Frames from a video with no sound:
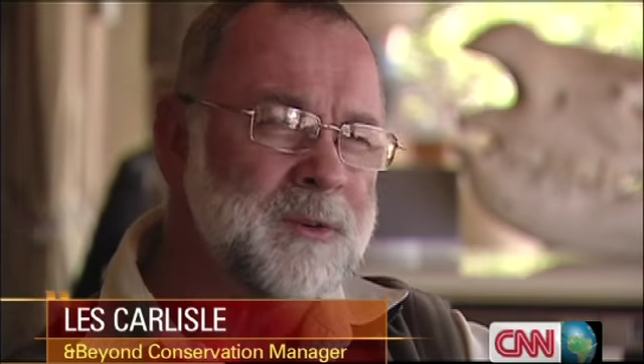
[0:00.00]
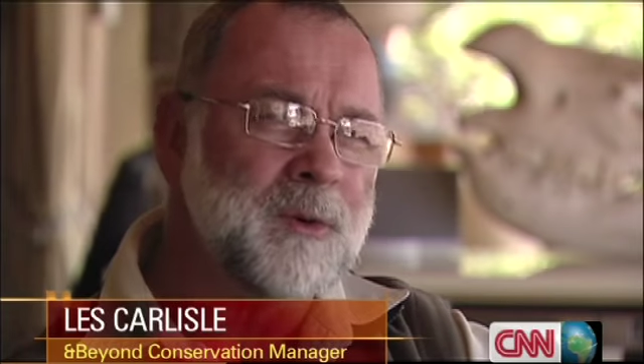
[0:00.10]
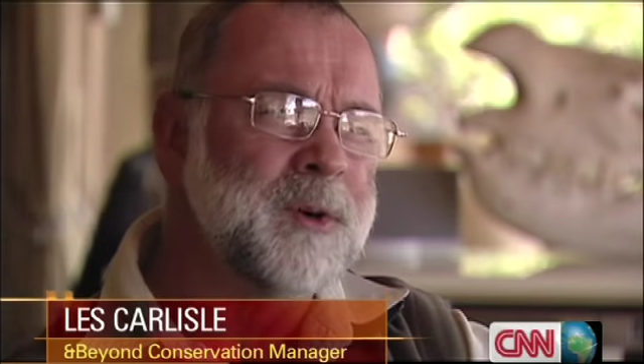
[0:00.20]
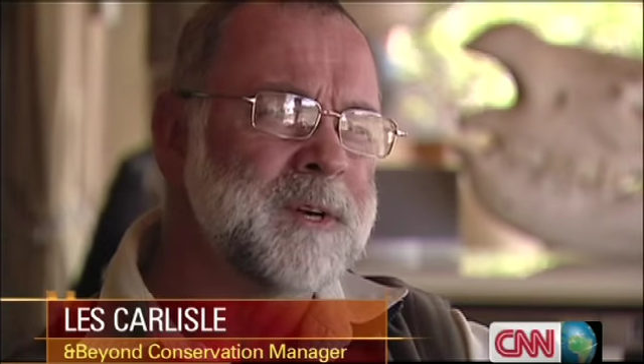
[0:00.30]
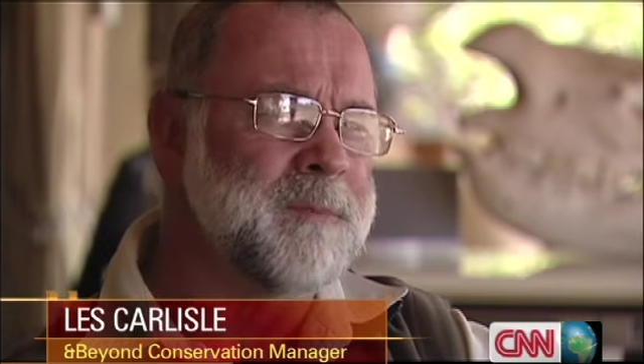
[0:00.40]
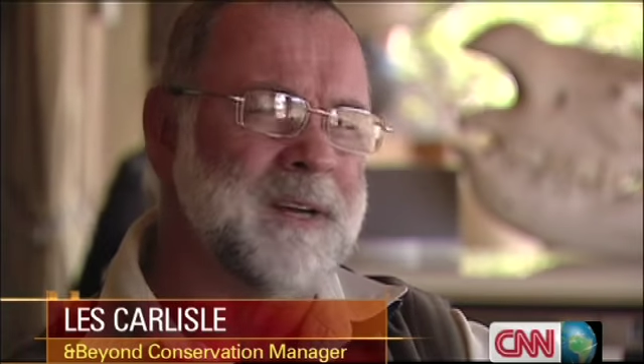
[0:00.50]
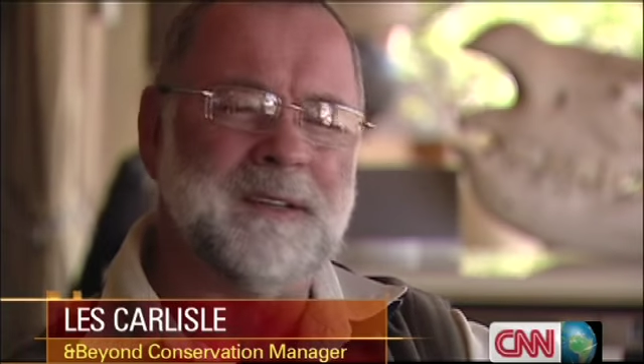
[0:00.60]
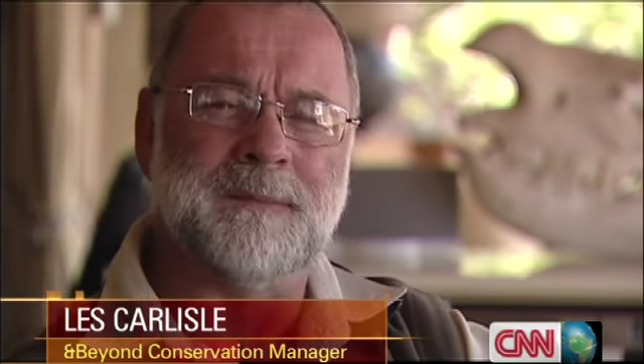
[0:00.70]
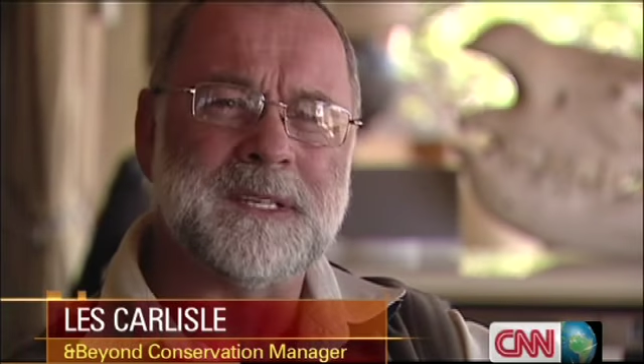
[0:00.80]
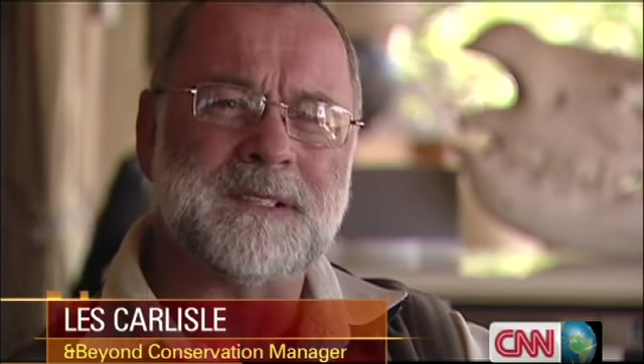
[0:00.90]
an aura
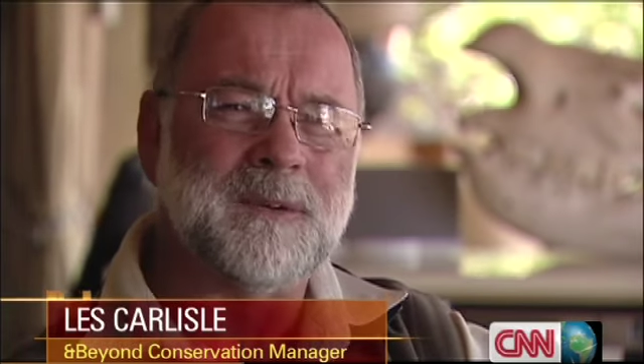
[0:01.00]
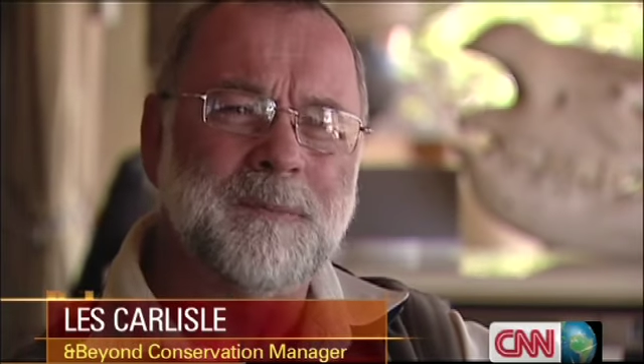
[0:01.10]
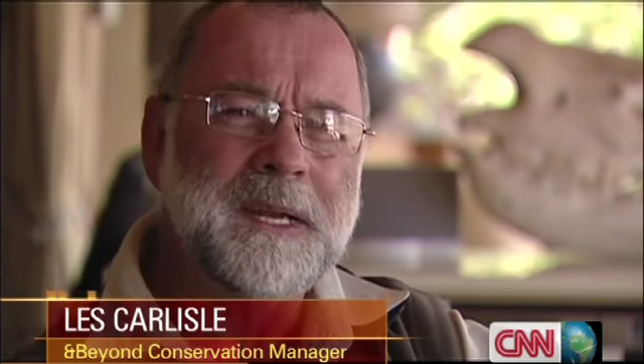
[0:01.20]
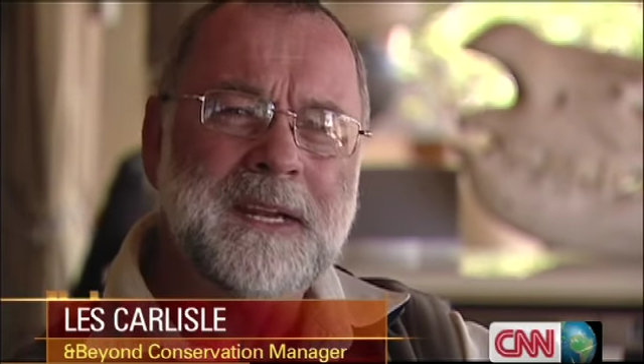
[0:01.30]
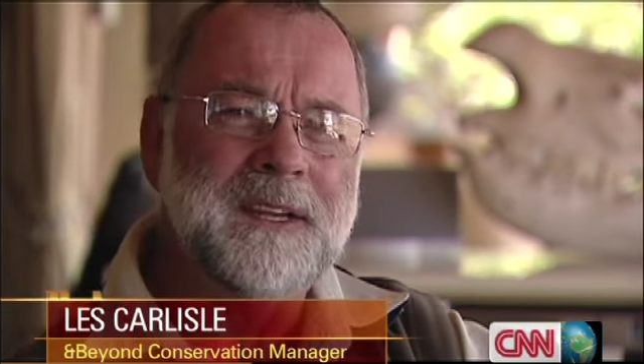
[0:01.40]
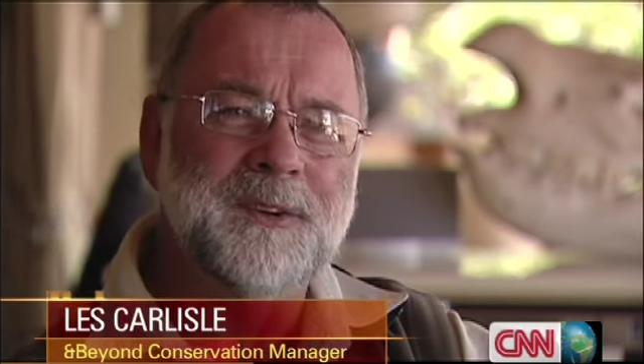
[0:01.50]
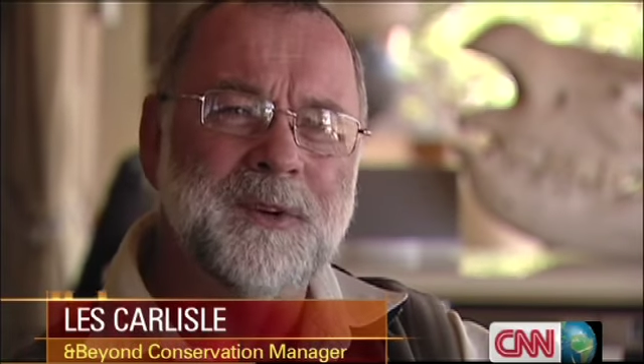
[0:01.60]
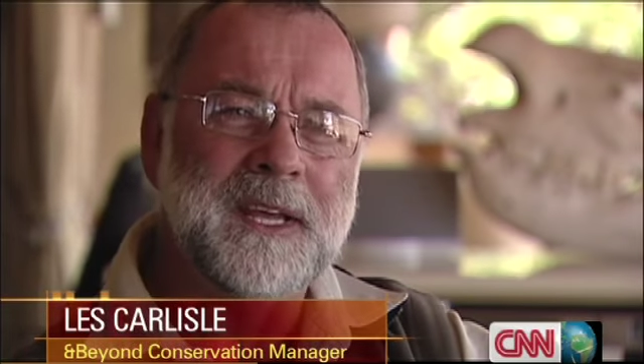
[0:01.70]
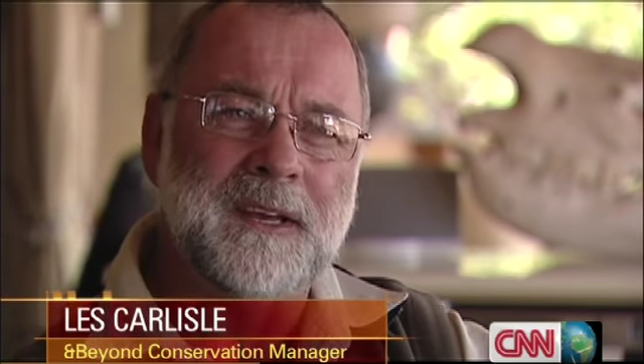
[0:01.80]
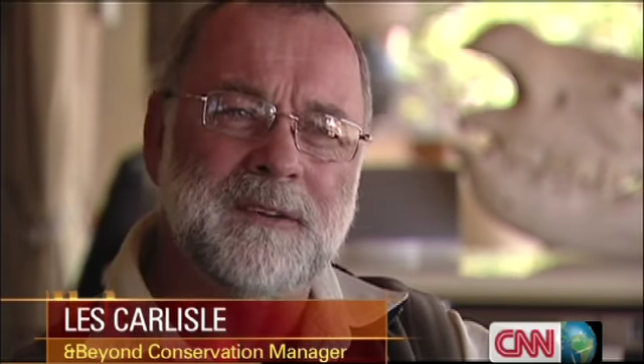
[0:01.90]
about them that's completely
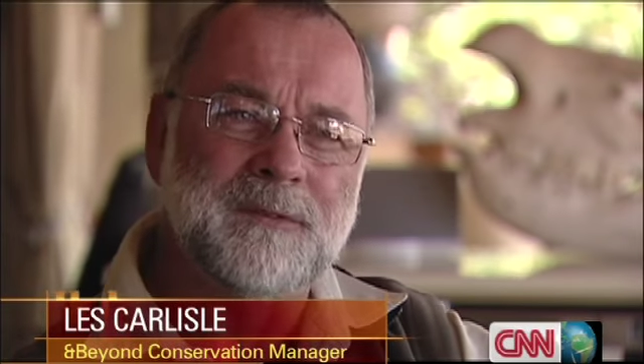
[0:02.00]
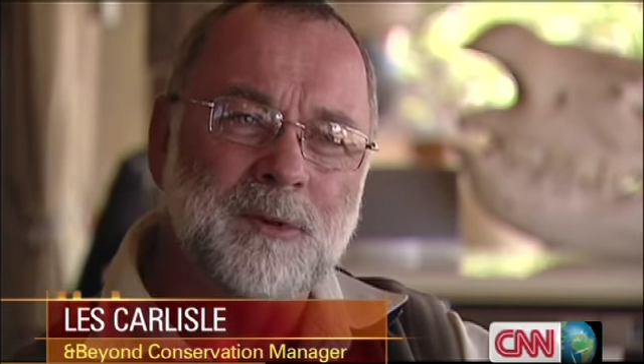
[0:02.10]
unique of